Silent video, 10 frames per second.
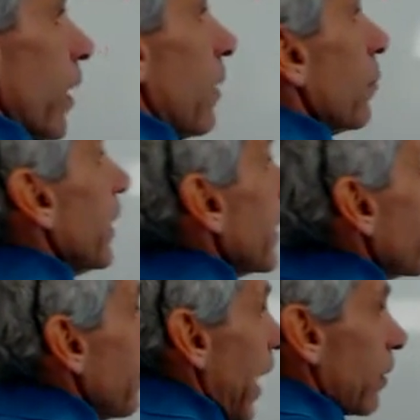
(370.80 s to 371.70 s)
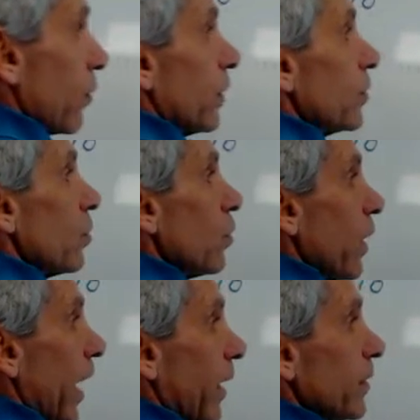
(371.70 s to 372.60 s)
But I'm reading it backwards.
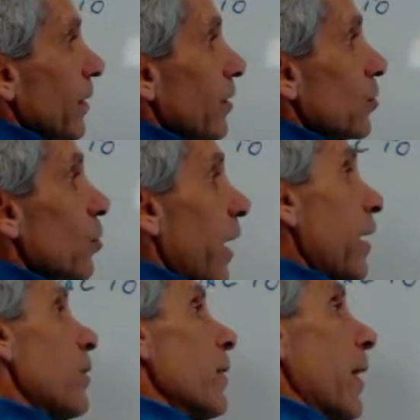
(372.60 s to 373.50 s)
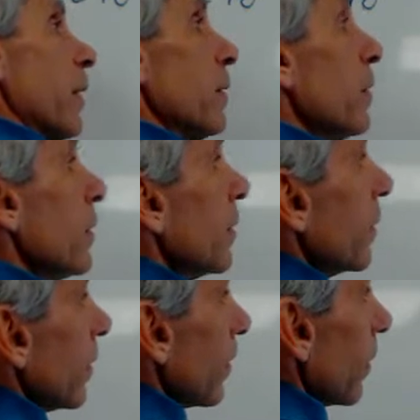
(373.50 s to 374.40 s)
X is greater than.
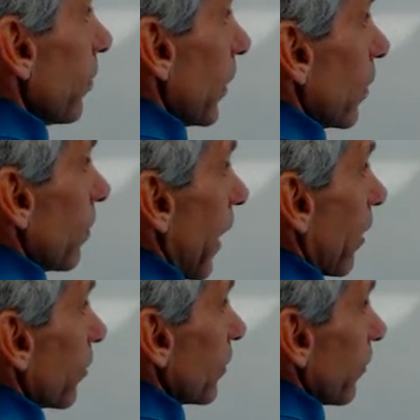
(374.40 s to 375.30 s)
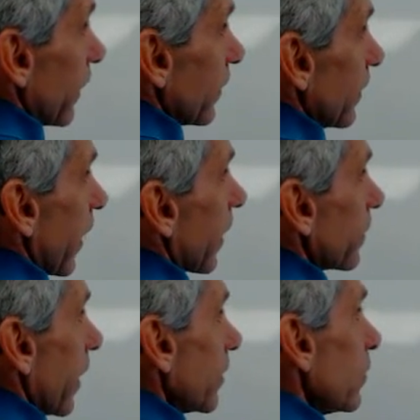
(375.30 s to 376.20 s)
The bigger mouth is facing the
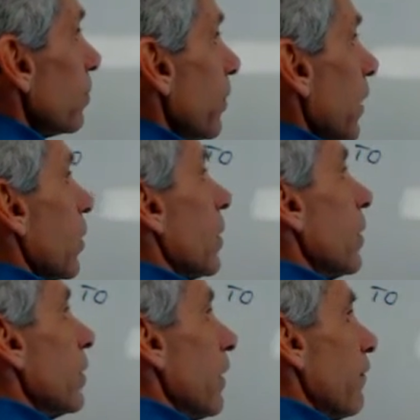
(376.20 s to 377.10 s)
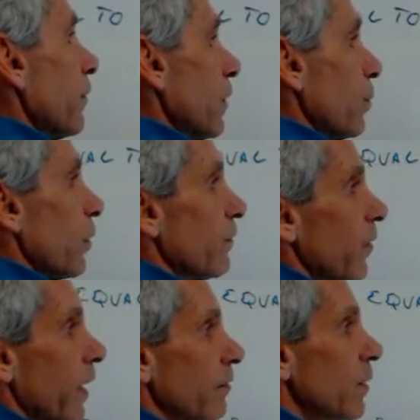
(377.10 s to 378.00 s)
x. X is bigger than 15.5.
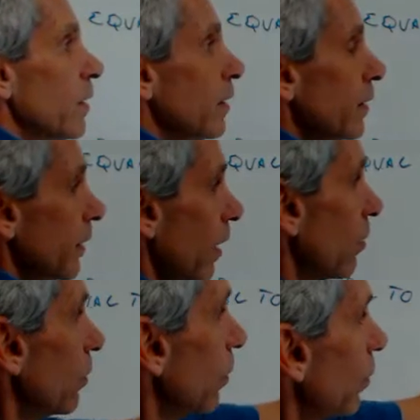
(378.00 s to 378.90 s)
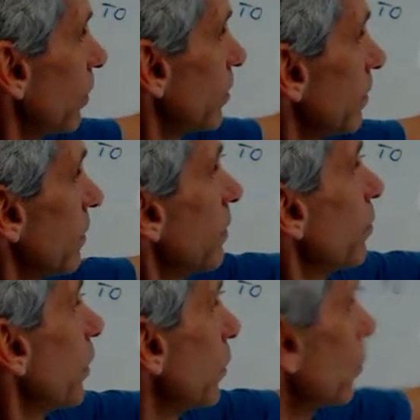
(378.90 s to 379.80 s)
Now, notice,
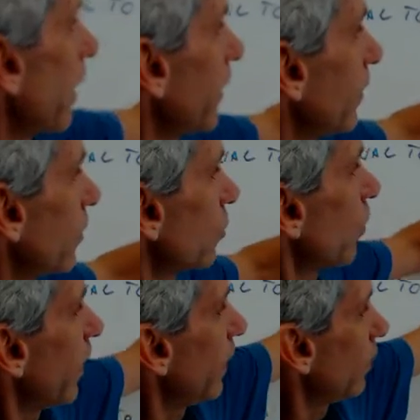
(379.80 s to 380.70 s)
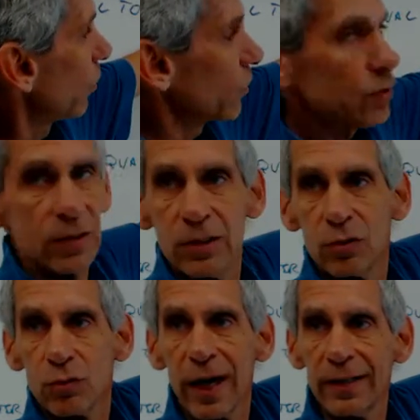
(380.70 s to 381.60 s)
when you write it this way, notice the
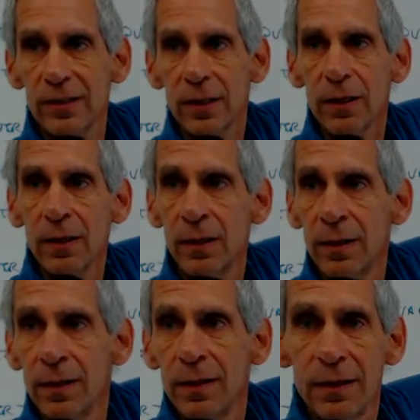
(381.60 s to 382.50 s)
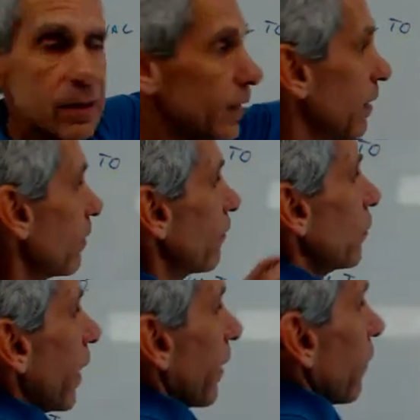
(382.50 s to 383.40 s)
direction that
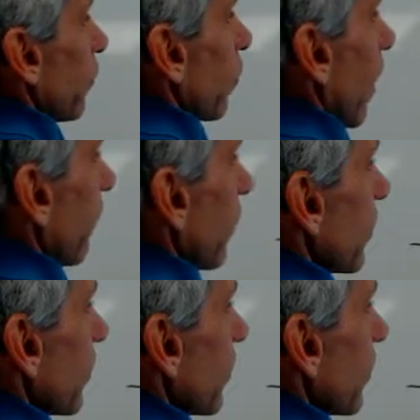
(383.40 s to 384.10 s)
if you thought of